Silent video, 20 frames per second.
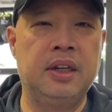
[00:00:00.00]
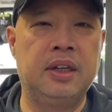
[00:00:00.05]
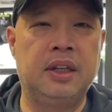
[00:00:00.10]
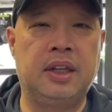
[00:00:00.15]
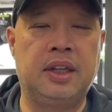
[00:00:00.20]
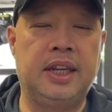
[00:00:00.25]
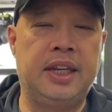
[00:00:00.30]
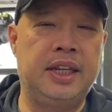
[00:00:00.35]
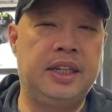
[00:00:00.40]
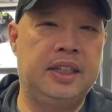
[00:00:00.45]

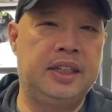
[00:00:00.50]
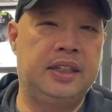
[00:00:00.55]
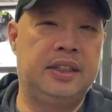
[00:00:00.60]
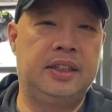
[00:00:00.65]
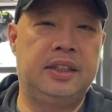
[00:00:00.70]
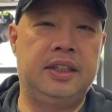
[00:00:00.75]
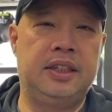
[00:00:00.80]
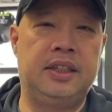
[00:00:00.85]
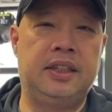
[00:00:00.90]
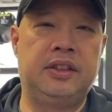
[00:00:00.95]
Link
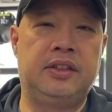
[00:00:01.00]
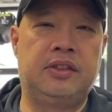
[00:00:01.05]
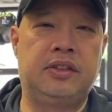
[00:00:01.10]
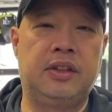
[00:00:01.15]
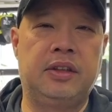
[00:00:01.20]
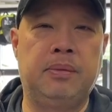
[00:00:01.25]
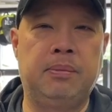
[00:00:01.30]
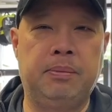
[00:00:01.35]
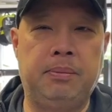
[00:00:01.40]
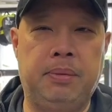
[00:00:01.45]
is
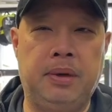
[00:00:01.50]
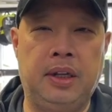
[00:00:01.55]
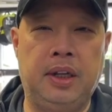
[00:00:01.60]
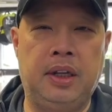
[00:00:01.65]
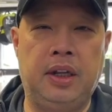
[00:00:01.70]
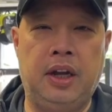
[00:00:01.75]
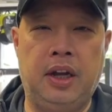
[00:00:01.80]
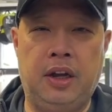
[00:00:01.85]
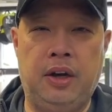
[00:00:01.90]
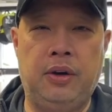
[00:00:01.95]

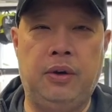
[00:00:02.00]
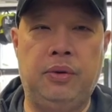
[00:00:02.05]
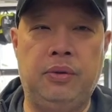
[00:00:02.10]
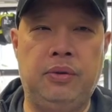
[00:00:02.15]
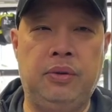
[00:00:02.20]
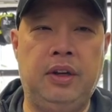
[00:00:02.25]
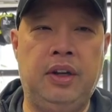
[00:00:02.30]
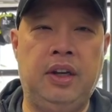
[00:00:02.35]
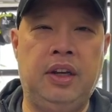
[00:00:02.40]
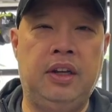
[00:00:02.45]

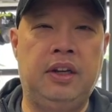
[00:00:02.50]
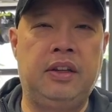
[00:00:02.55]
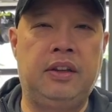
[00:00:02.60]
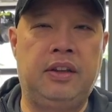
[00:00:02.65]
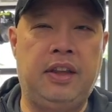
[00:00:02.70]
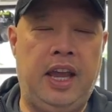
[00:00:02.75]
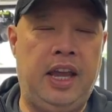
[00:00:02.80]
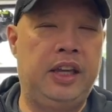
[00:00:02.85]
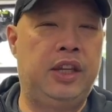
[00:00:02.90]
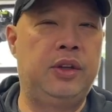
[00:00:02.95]
below.
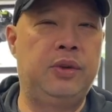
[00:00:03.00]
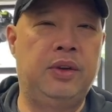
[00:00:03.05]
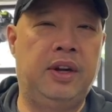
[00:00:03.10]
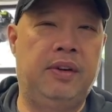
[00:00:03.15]
Thank you